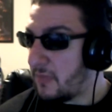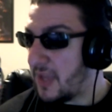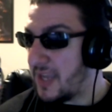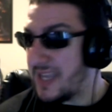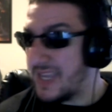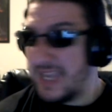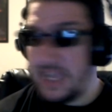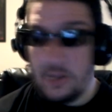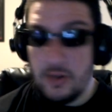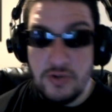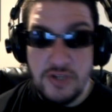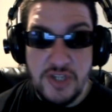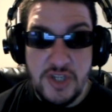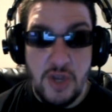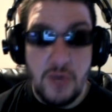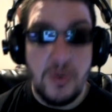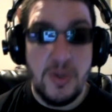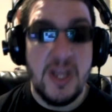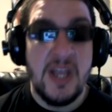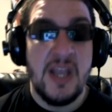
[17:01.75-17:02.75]

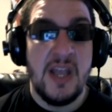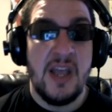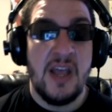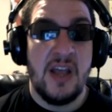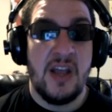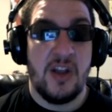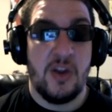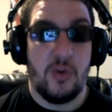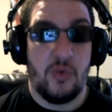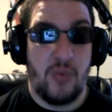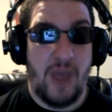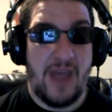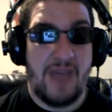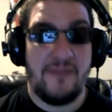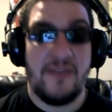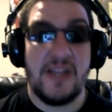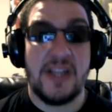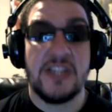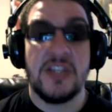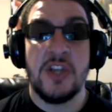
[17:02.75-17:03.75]
Killzone
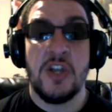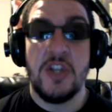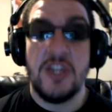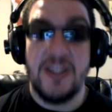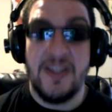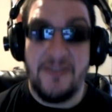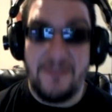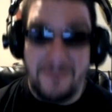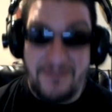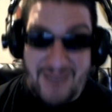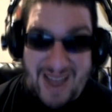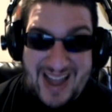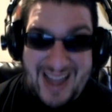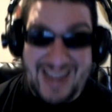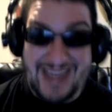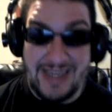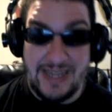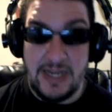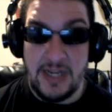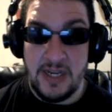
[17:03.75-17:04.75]
graphics
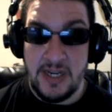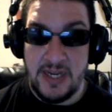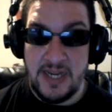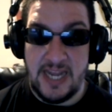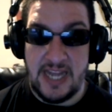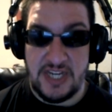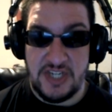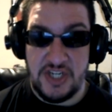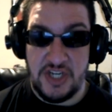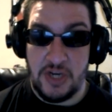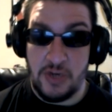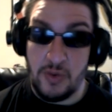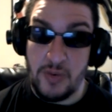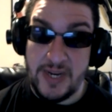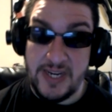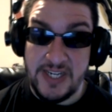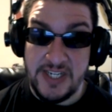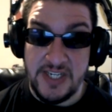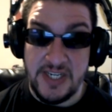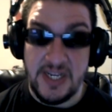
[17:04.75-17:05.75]
define next
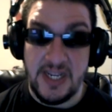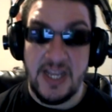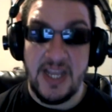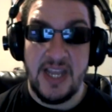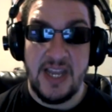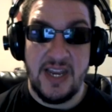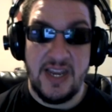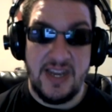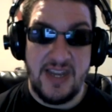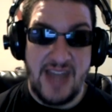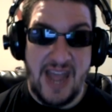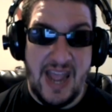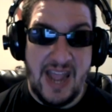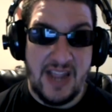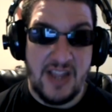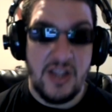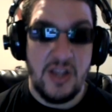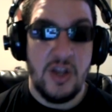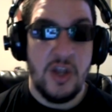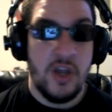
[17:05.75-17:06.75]
generation.
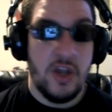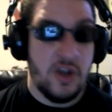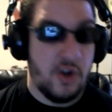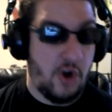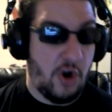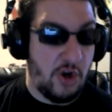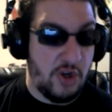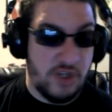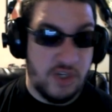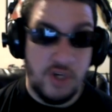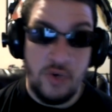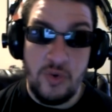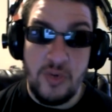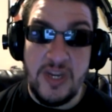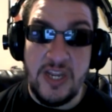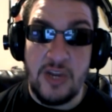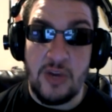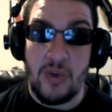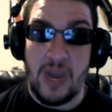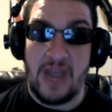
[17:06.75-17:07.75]
Knack,
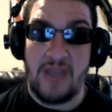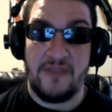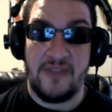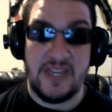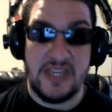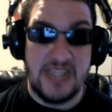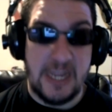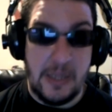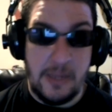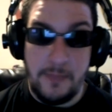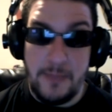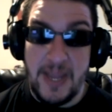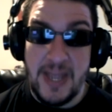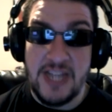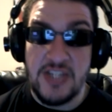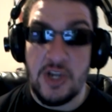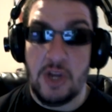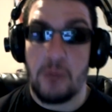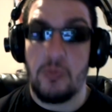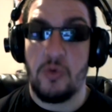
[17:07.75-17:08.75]
cartoony graphics, like a
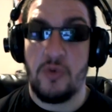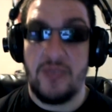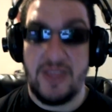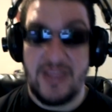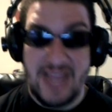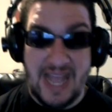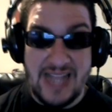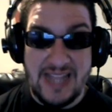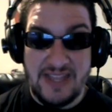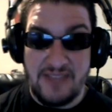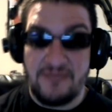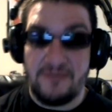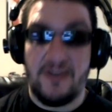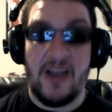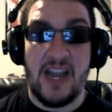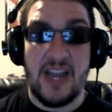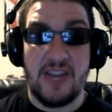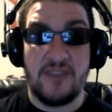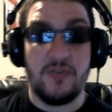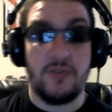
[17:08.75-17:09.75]
Pixar movie. That
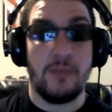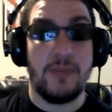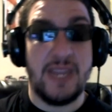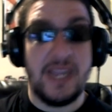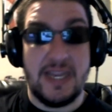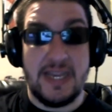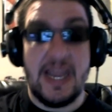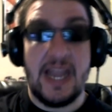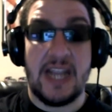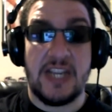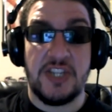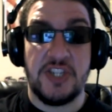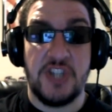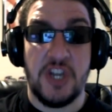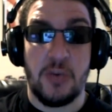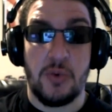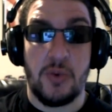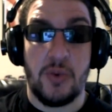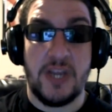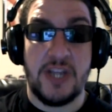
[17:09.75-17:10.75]
defined for me next
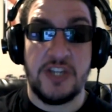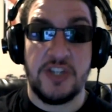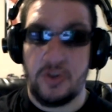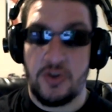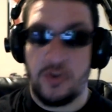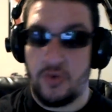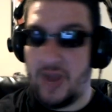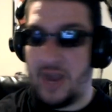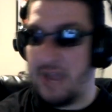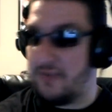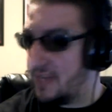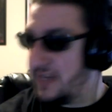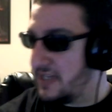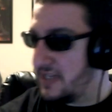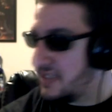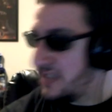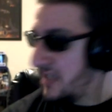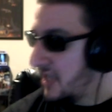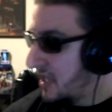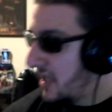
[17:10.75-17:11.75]
generation
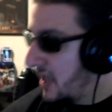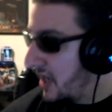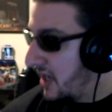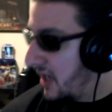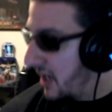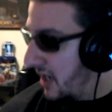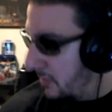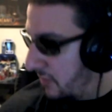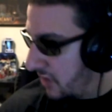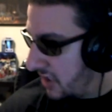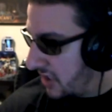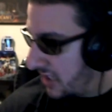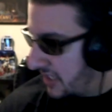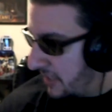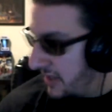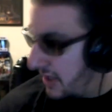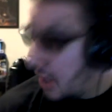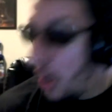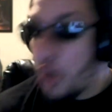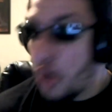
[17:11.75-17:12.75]
graphics. Looking at
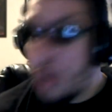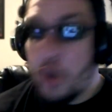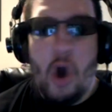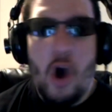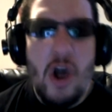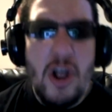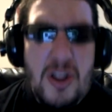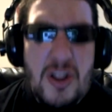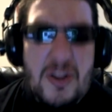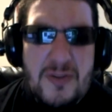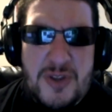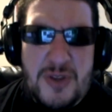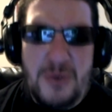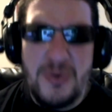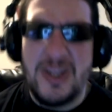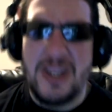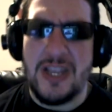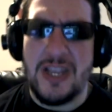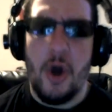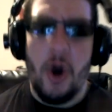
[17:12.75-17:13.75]
my Call of
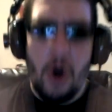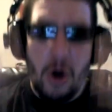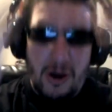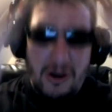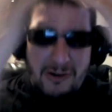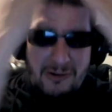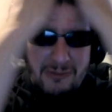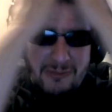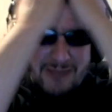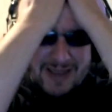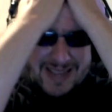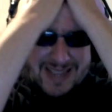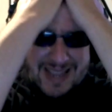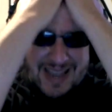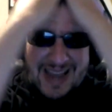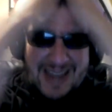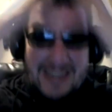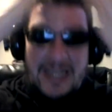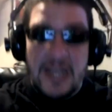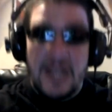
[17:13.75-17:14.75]
Duty. Oh my
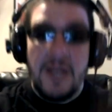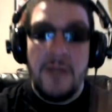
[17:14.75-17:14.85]
god.